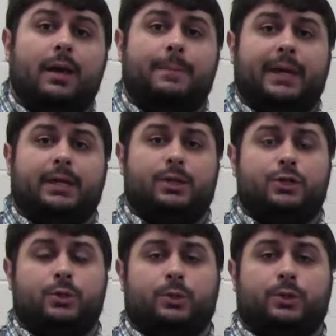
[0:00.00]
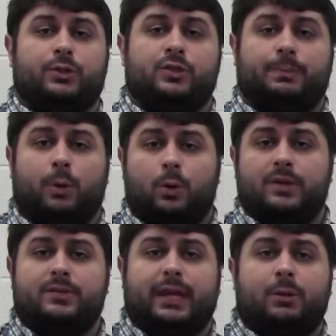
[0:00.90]
making sure your
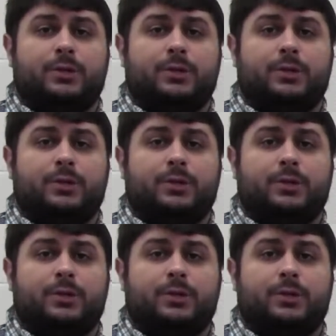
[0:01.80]
support is there,